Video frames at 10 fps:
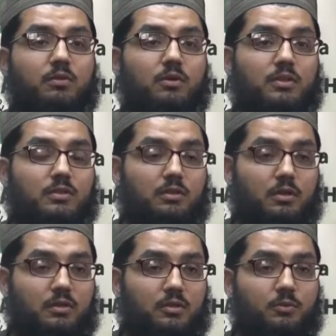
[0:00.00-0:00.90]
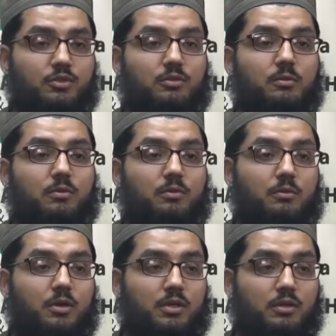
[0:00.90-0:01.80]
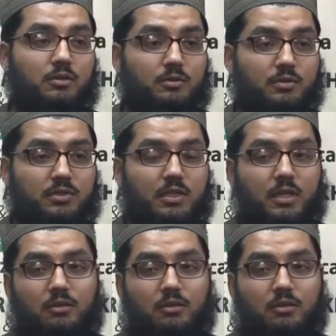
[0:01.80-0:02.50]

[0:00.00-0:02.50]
focused on, we should be working towards.